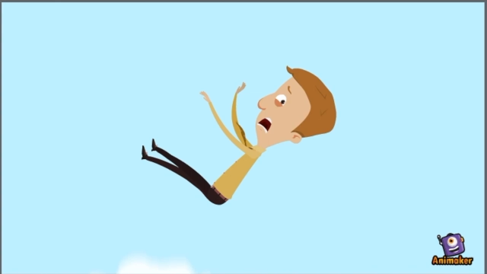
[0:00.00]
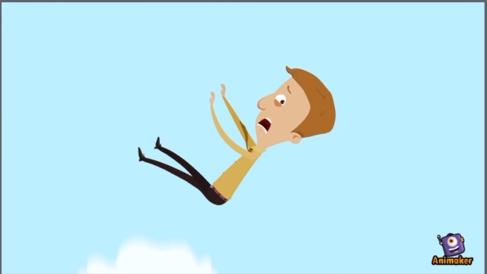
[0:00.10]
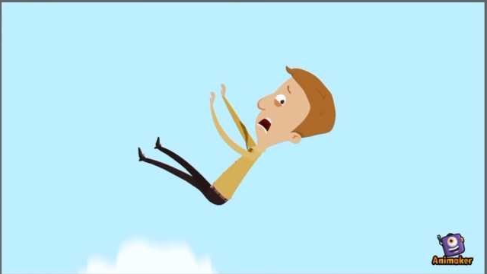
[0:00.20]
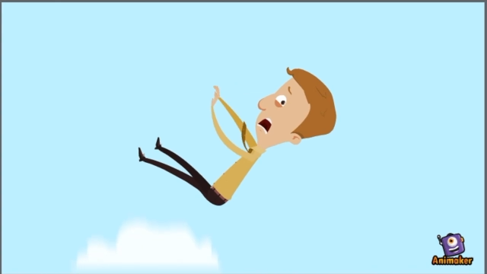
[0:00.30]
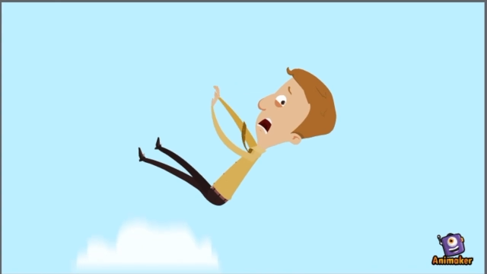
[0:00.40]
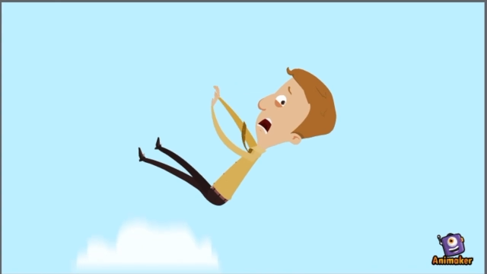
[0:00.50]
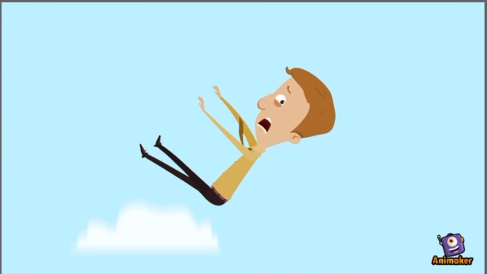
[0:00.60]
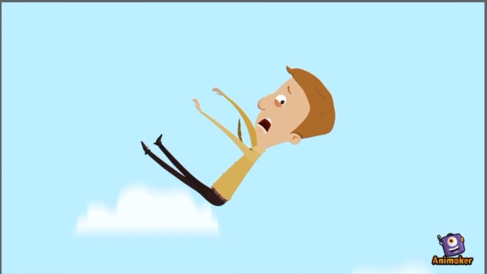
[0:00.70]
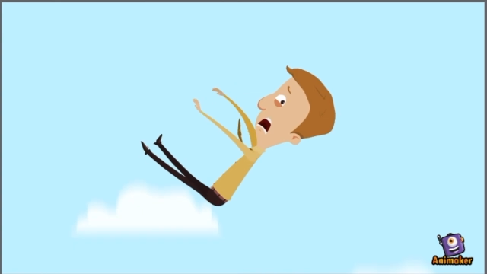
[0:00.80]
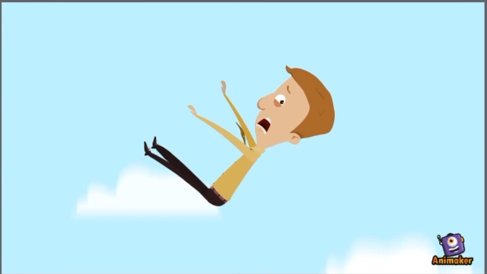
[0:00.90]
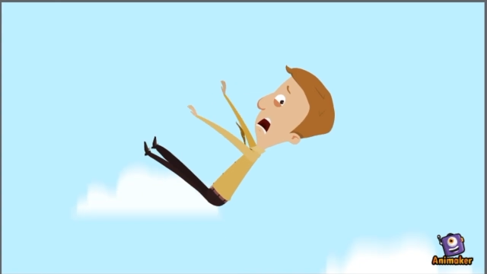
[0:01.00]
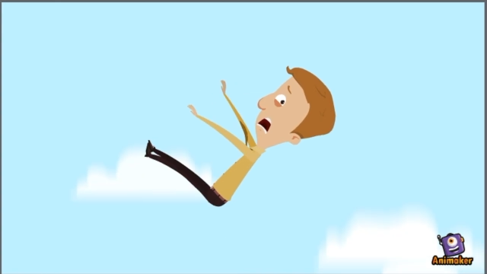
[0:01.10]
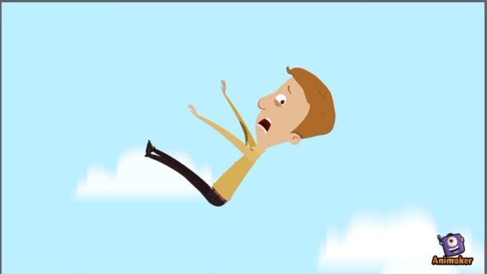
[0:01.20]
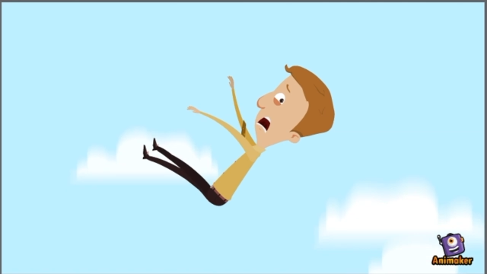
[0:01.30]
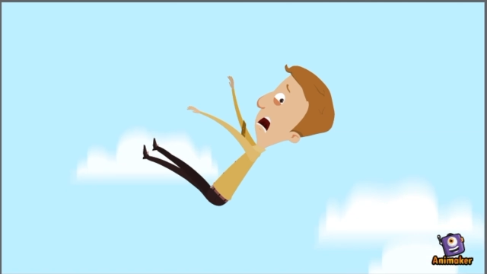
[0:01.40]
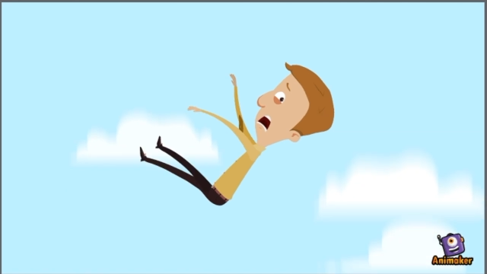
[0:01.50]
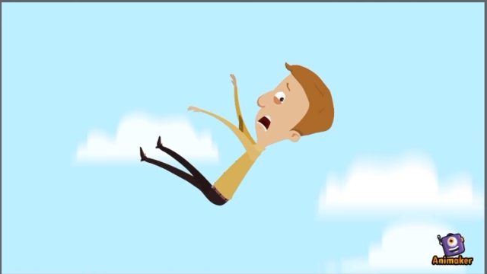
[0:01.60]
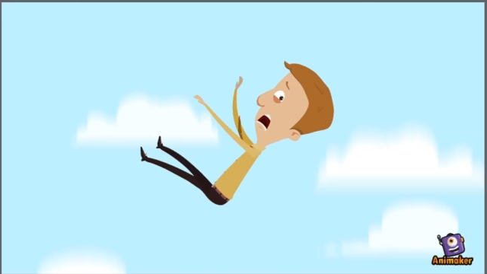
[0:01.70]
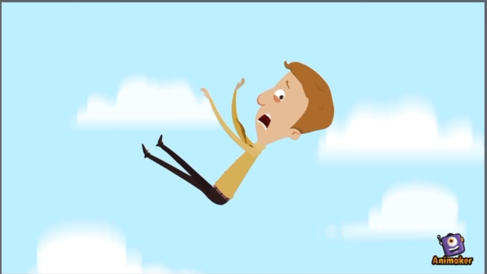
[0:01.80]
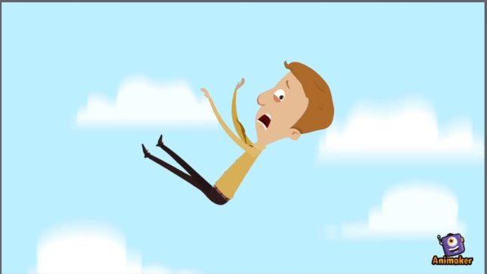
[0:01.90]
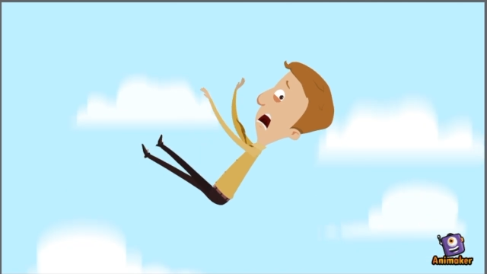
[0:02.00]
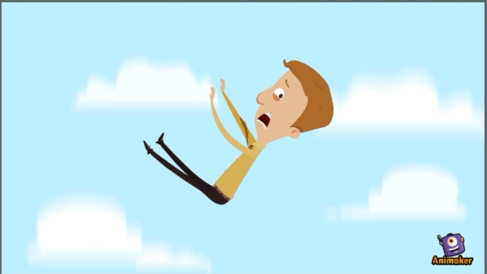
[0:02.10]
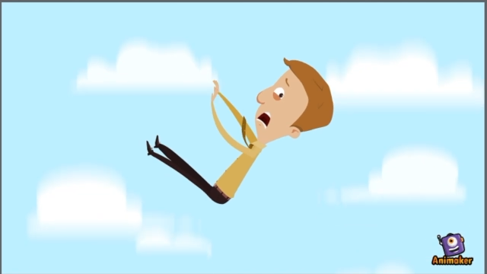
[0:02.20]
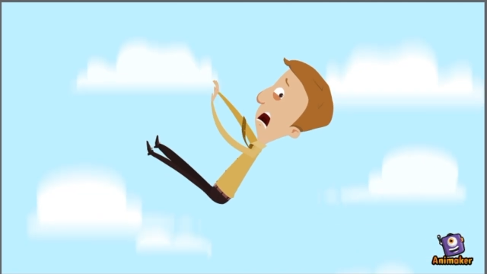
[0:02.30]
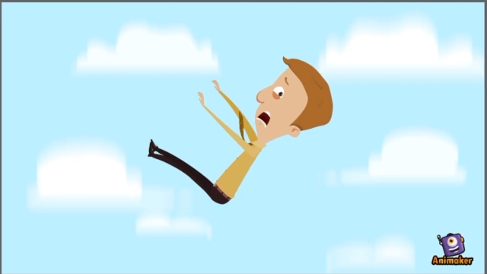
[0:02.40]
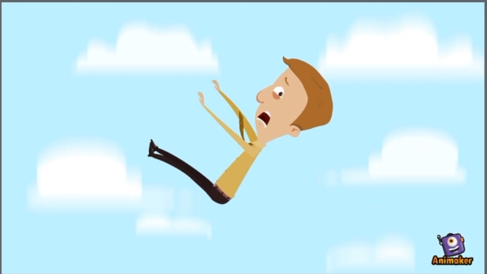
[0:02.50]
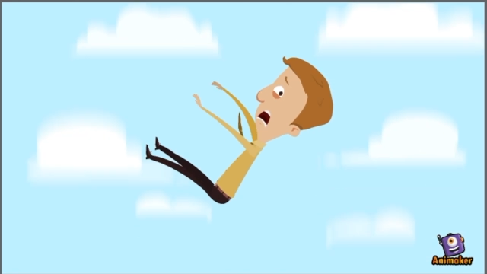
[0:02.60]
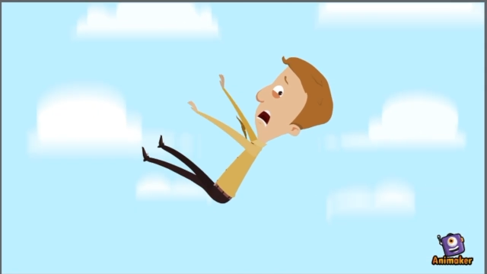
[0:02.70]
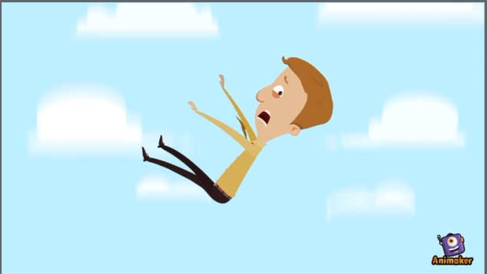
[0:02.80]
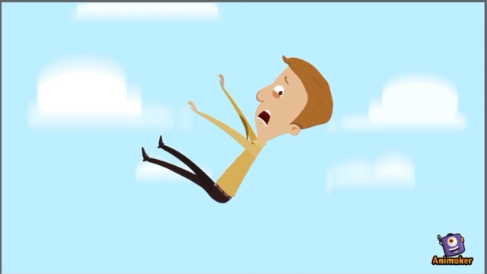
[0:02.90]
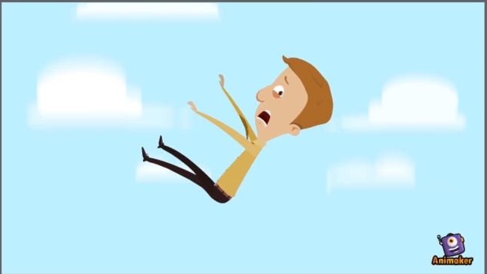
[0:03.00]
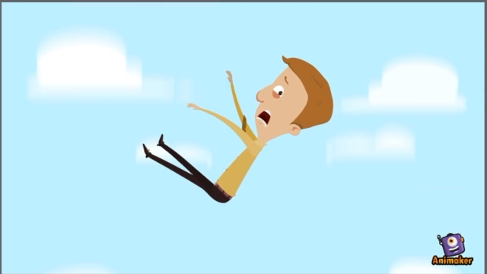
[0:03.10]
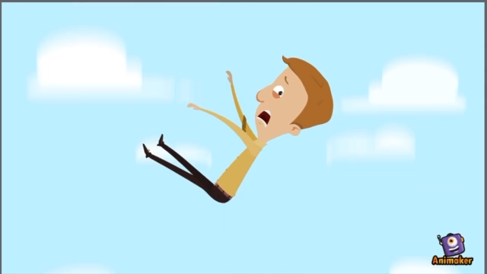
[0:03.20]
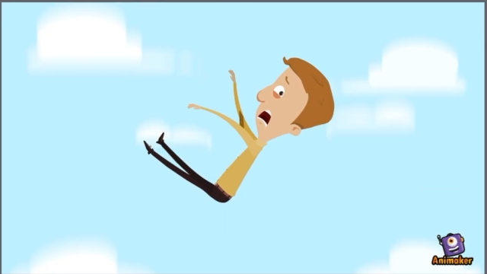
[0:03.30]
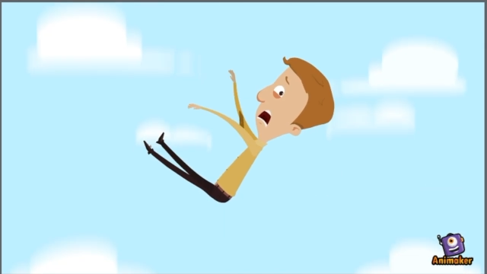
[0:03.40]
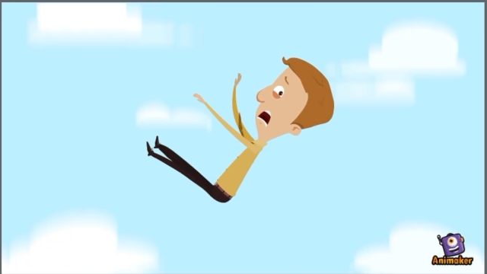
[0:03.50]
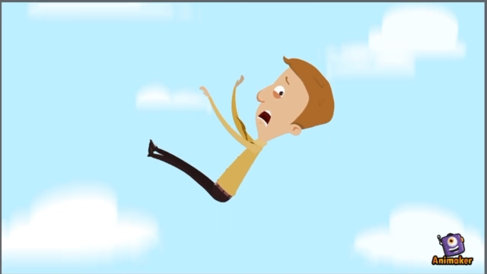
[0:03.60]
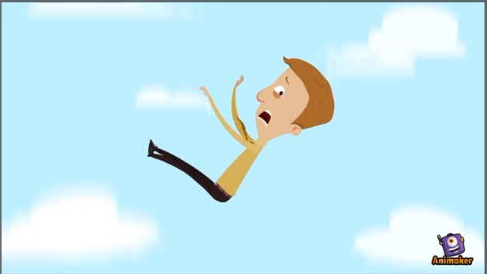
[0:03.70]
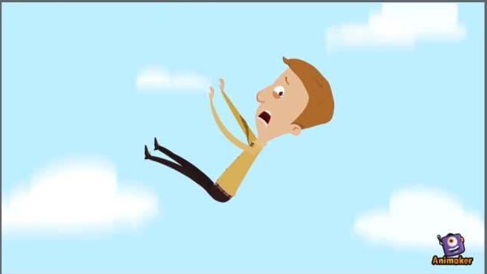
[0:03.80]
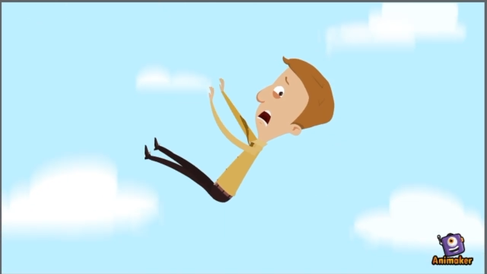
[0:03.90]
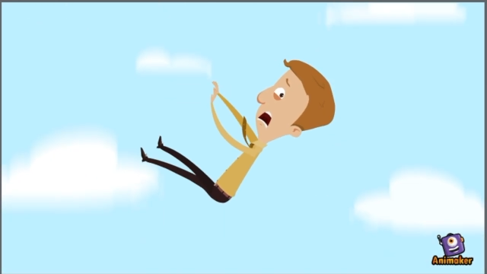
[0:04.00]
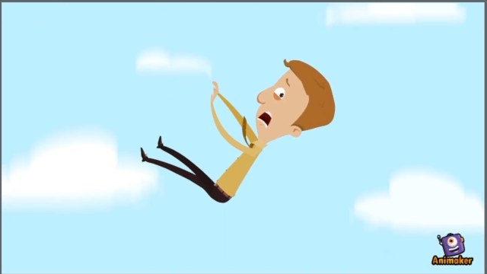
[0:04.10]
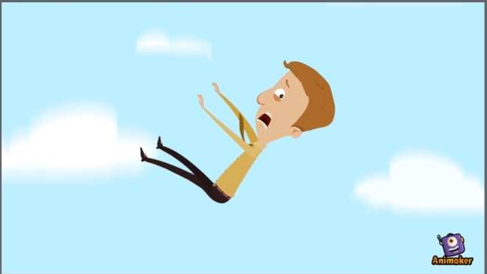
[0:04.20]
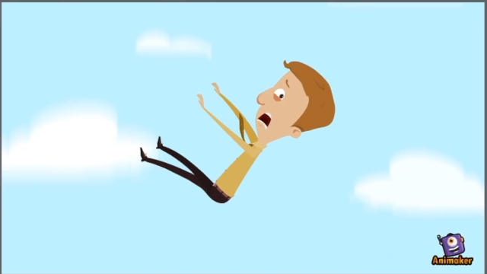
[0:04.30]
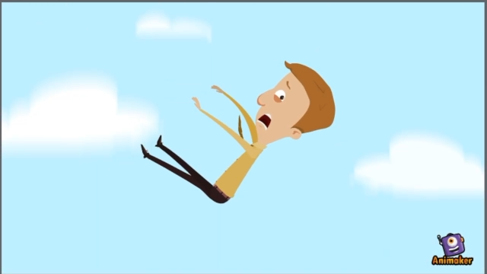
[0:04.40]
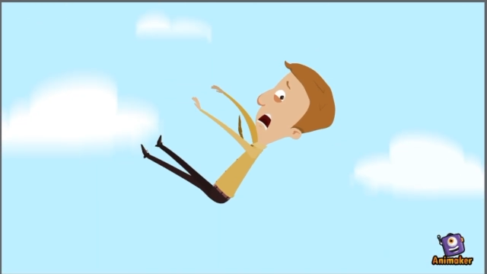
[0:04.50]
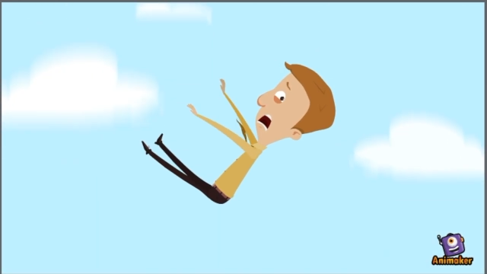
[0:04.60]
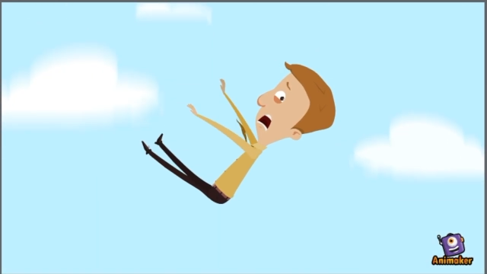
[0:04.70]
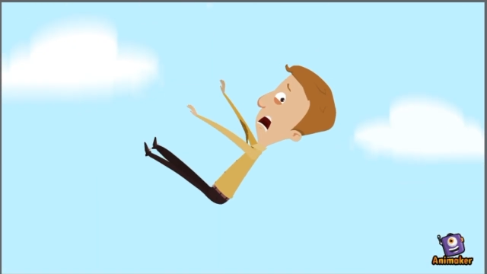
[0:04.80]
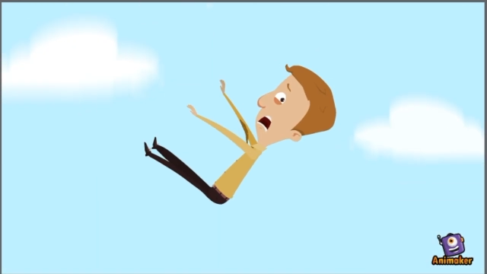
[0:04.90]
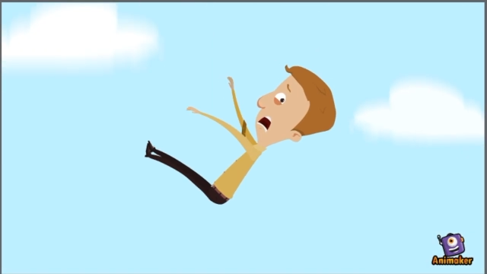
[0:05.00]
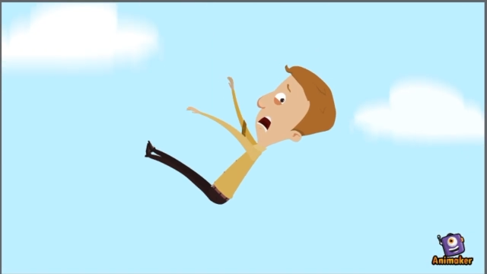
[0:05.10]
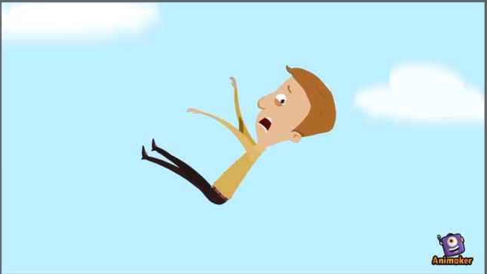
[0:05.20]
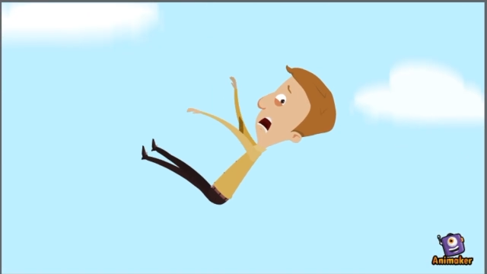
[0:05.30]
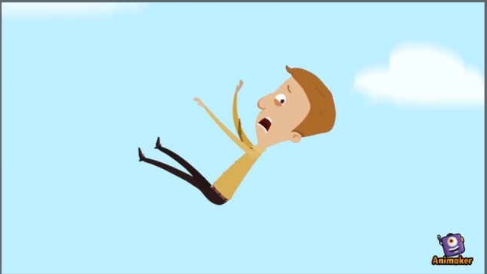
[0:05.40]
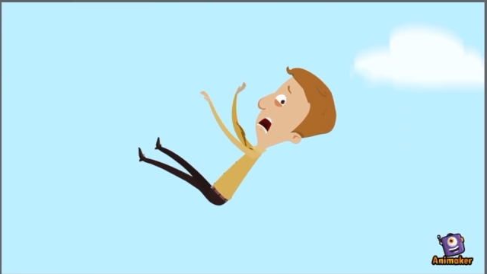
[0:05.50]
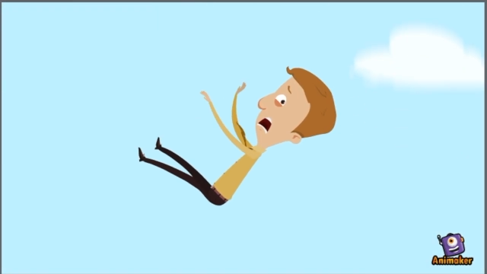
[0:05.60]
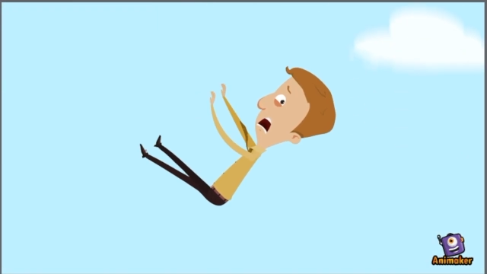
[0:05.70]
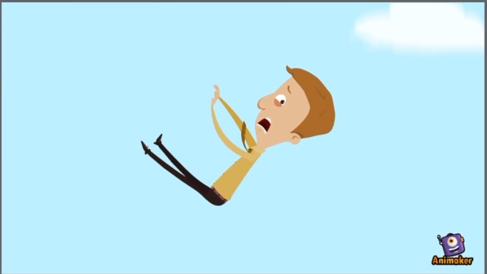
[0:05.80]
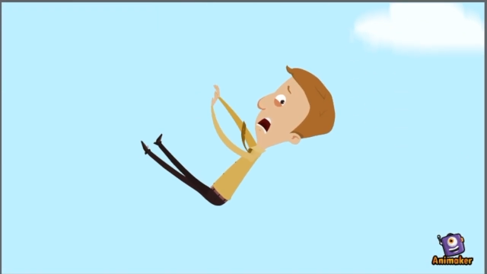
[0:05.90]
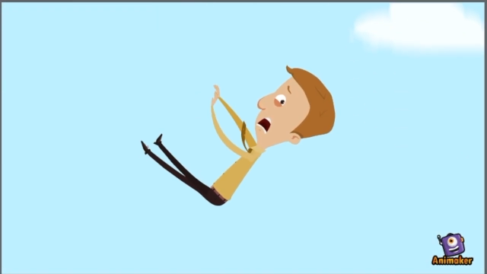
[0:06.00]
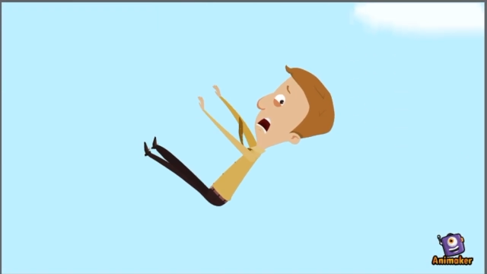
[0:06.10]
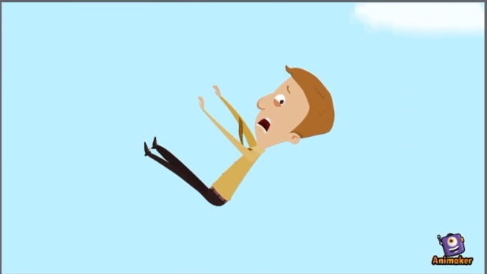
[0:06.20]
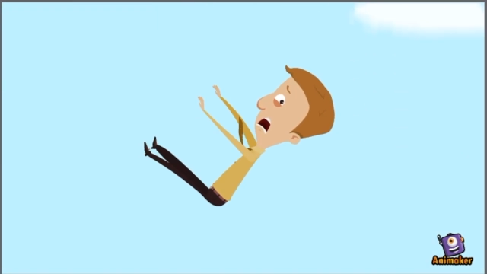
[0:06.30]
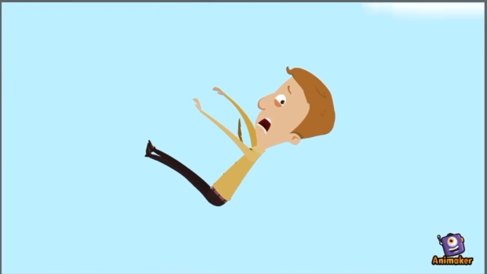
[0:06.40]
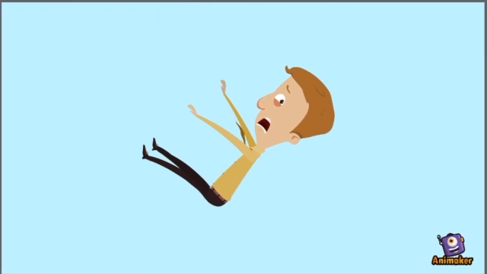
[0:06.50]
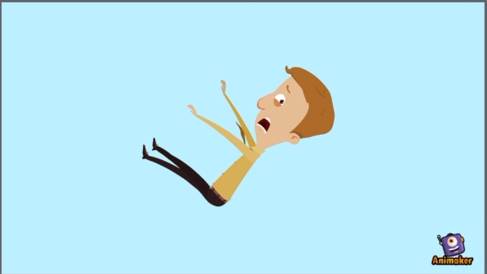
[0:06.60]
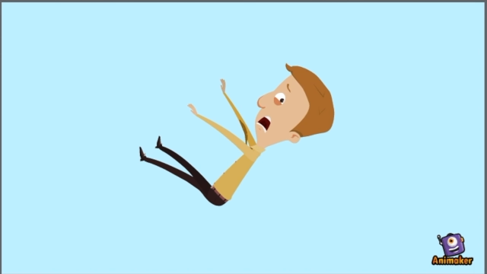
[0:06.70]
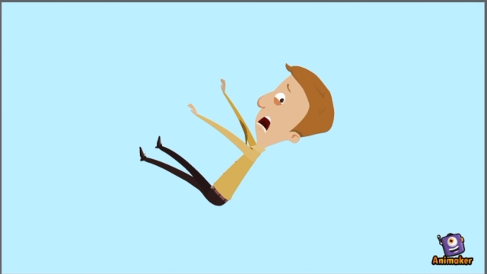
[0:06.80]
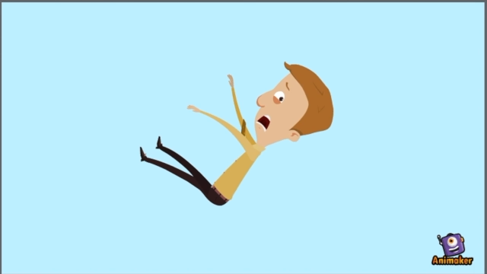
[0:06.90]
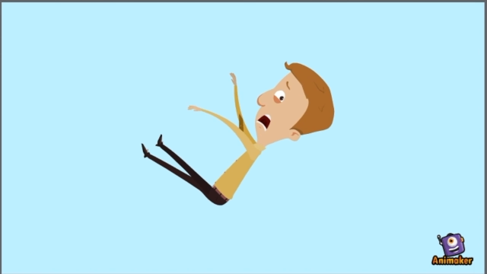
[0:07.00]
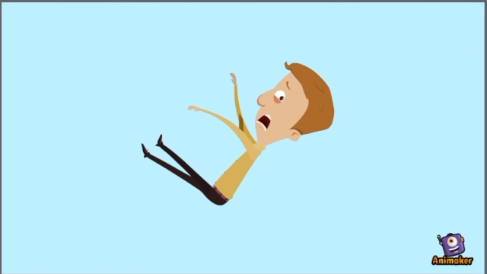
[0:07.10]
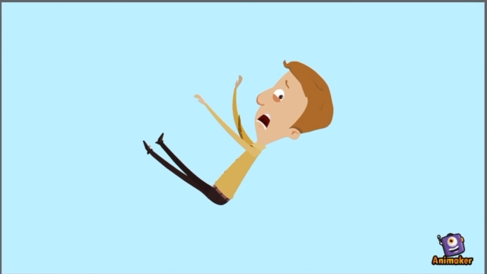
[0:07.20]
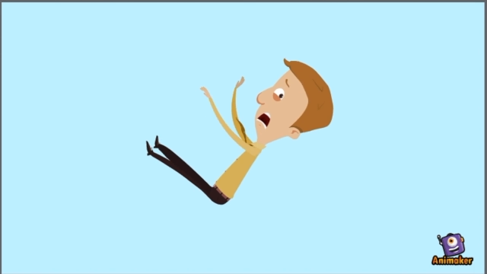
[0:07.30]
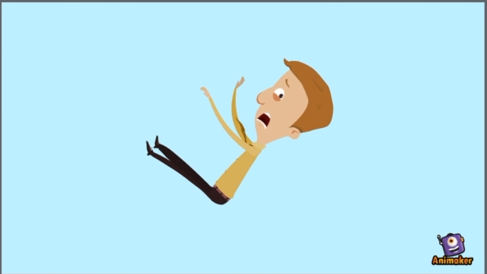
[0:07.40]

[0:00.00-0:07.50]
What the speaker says: [unreadable: no face in view]